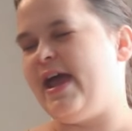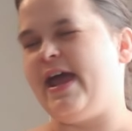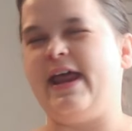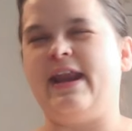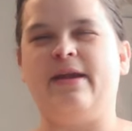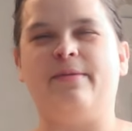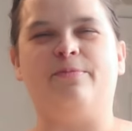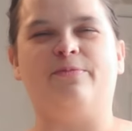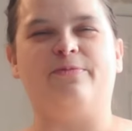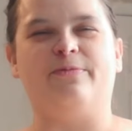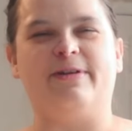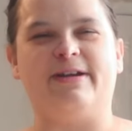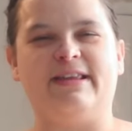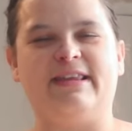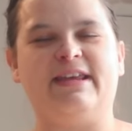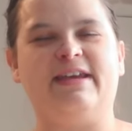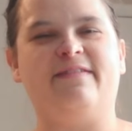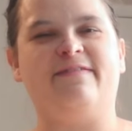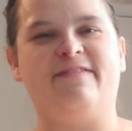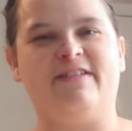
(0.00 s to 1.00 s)
and I'm
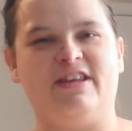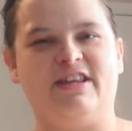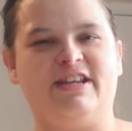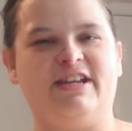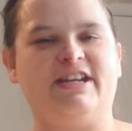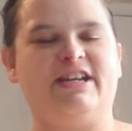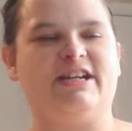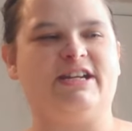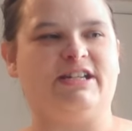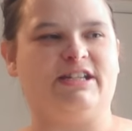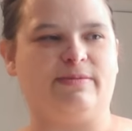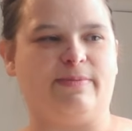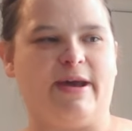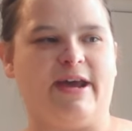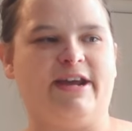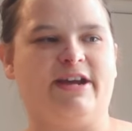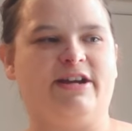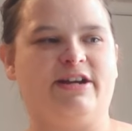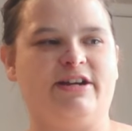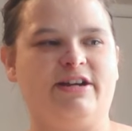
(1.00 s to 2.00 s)
really feeling
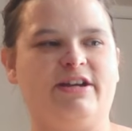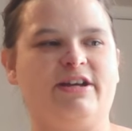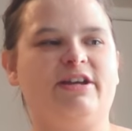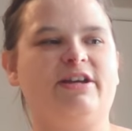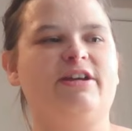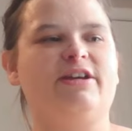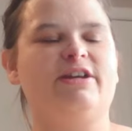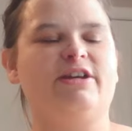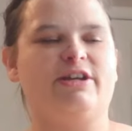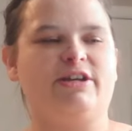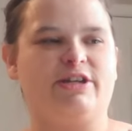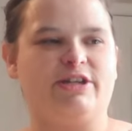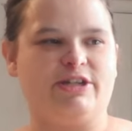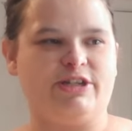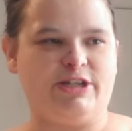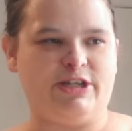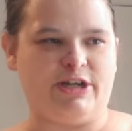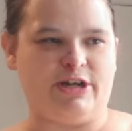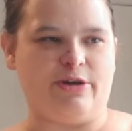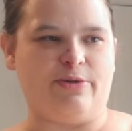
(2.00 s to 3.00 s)
inspired
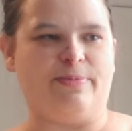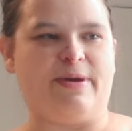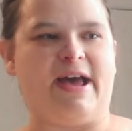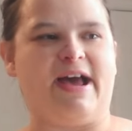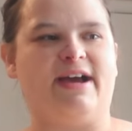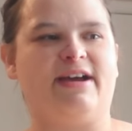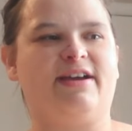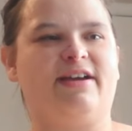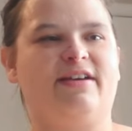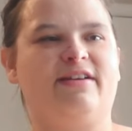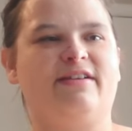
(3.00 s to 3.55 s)
to go back